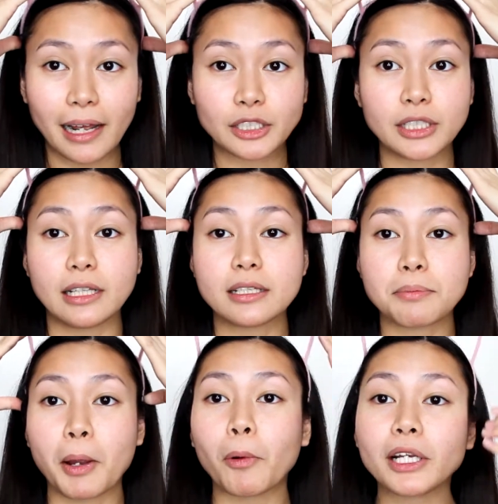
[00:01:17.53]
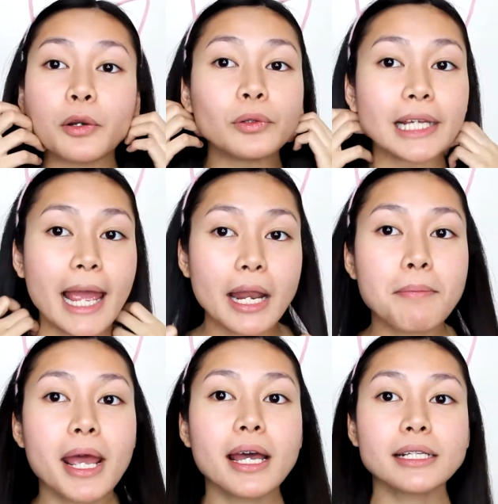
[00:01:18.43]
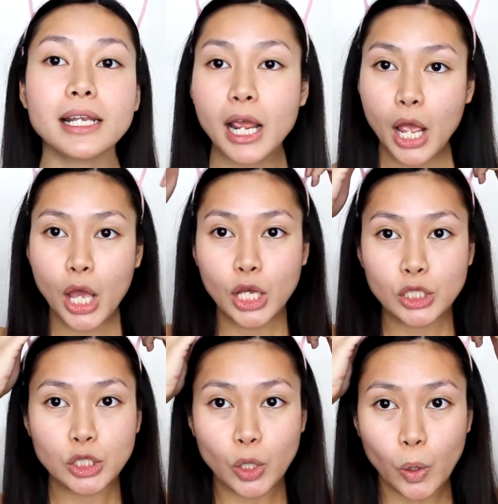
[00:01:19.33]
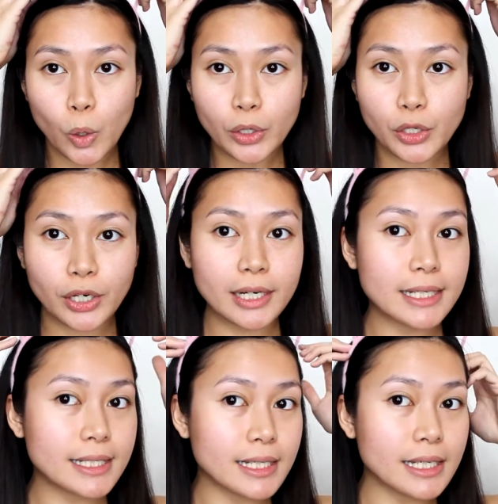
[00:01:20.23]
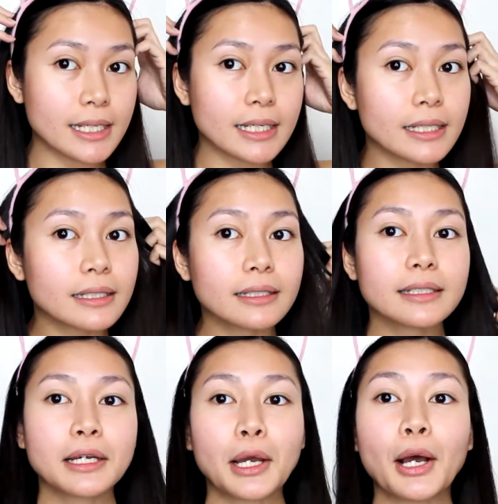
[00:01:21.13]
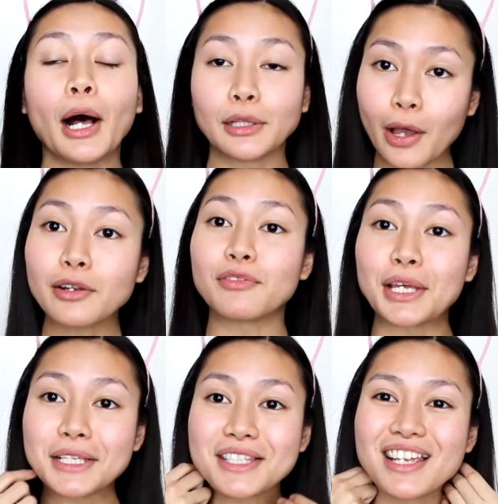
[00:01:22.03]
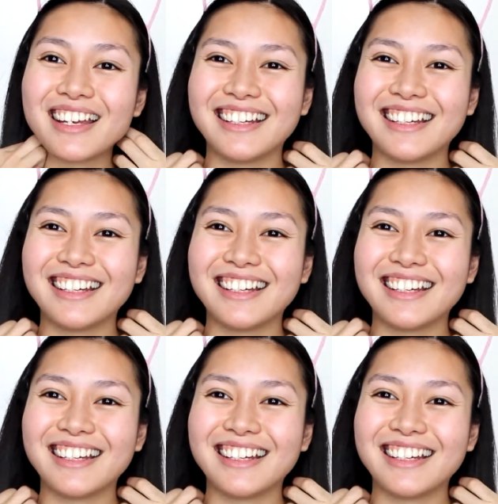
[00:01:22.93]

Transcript: Actually, this is my one and only headband, so you're gonna see a lot of this.